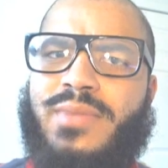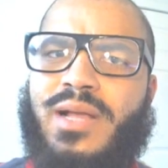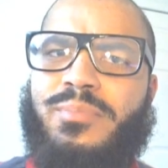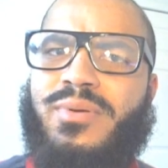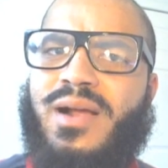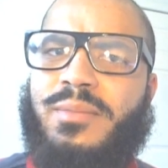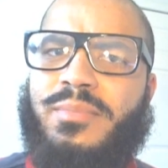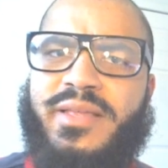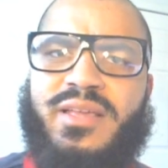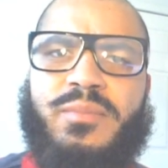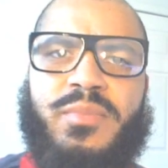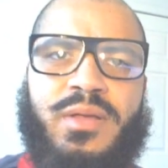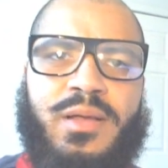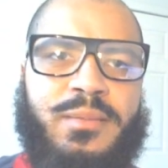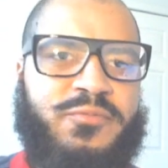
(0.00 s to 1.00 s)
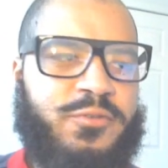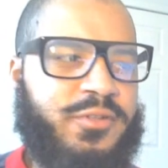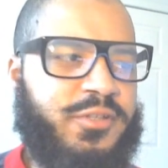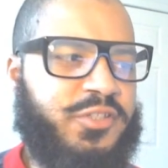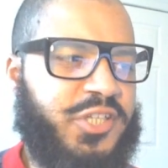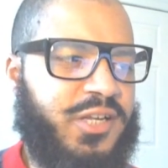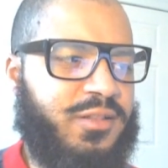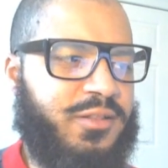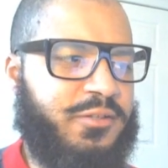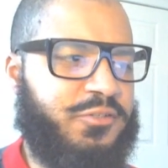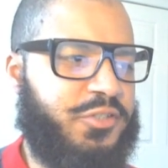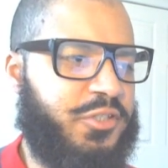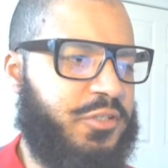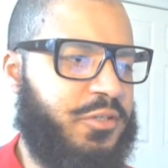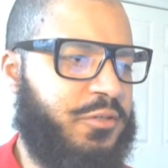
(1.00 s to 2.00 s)
I probably am up for the
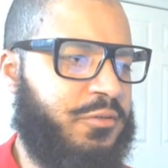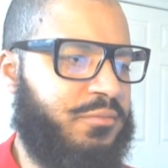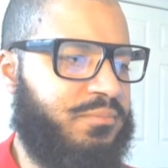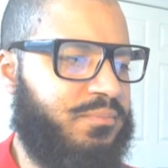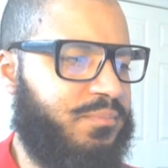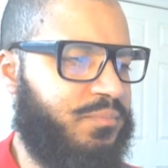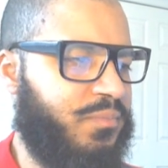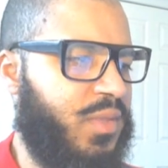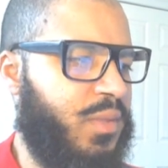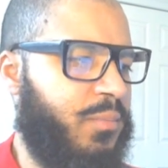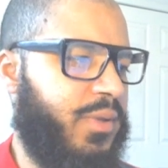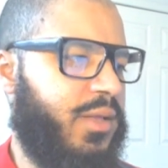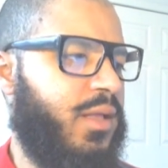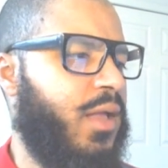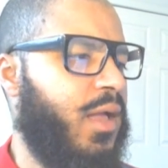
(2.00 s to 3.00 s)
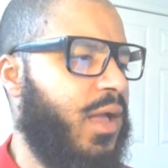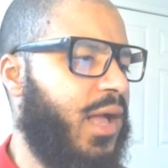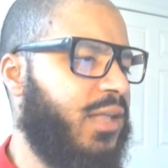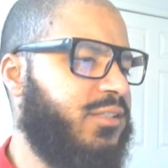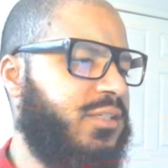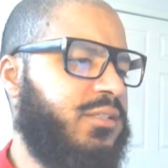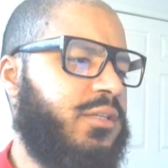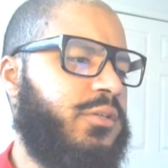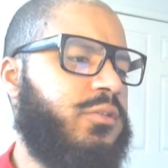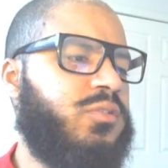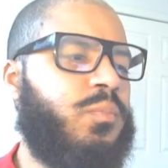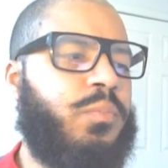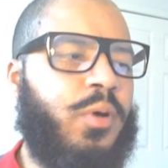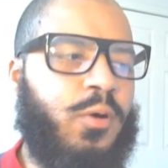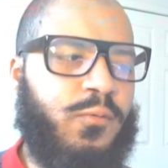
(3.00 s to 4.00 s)
challenge, you know. But I tend to use
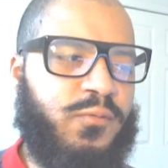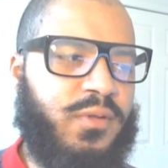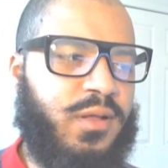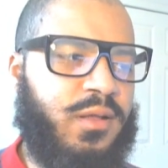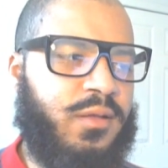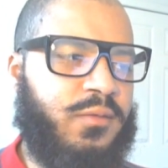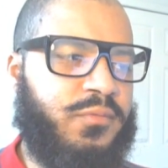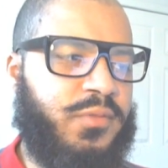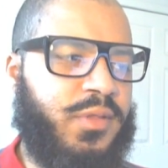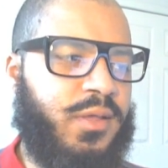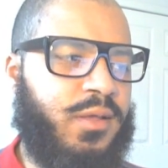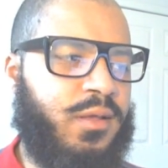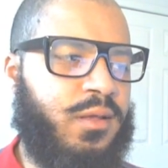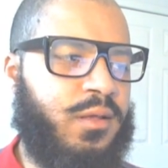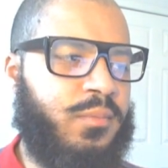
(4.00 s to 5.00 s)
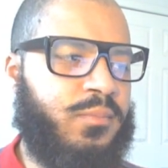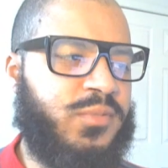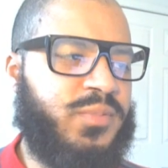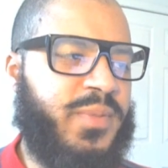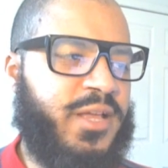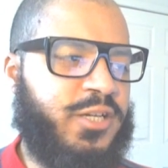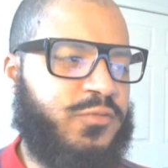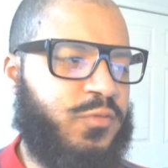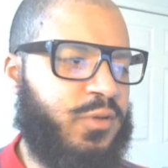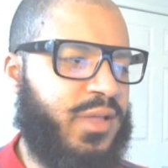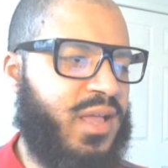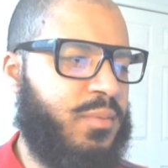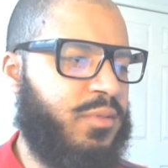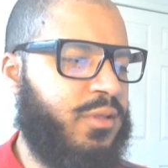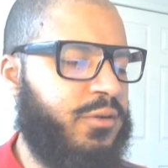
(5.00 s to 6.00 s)
both of the Spanish
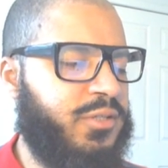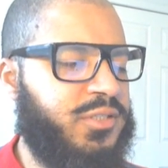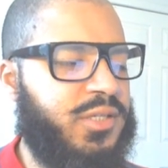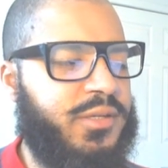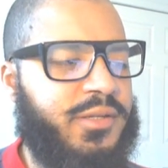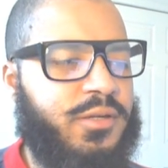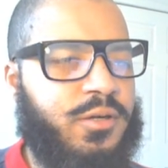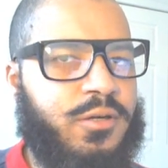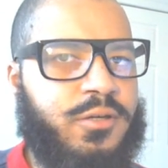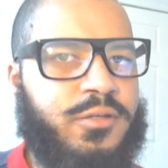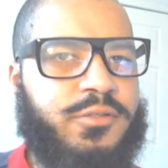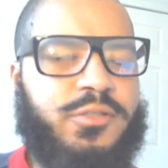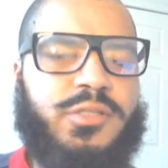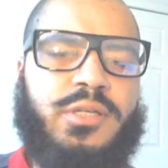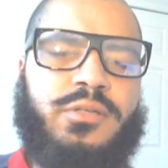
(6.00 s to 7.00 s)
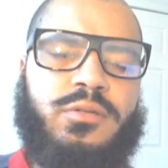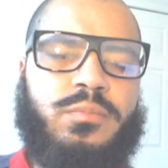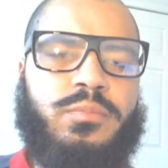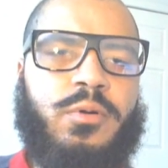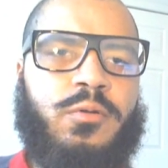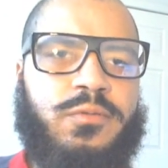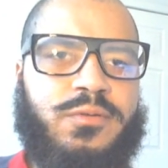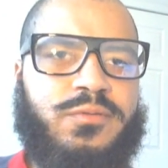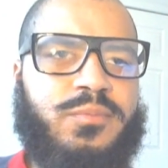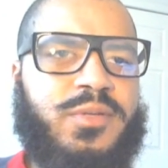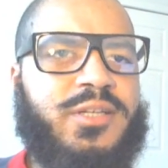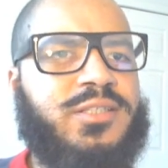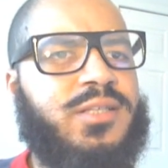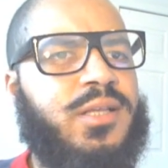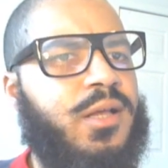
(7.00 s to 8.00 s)
vocabulary study cards. I do both of them
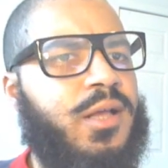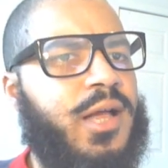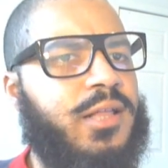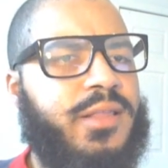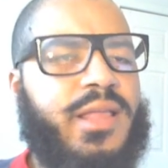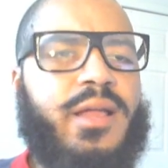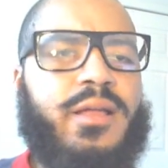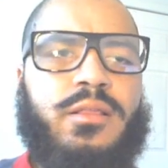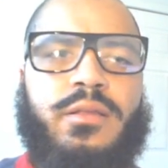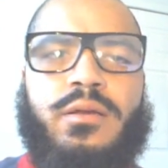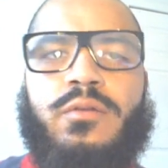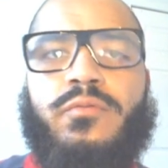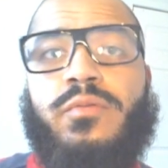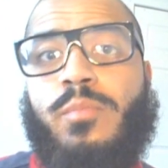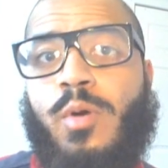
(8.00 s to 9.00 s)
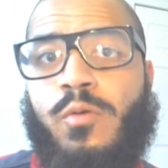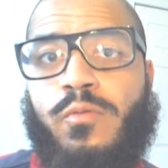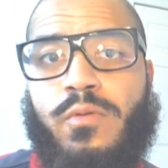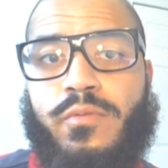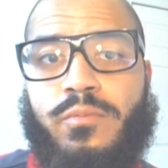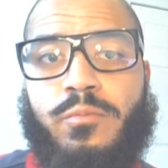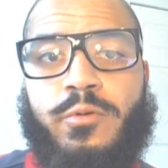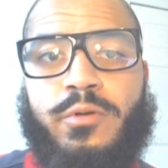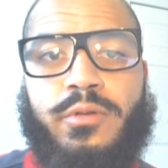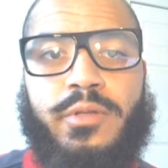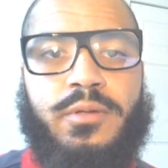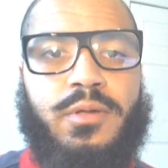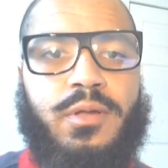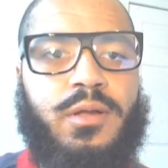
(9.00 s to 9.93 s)
because I think I can learn from both of them, really.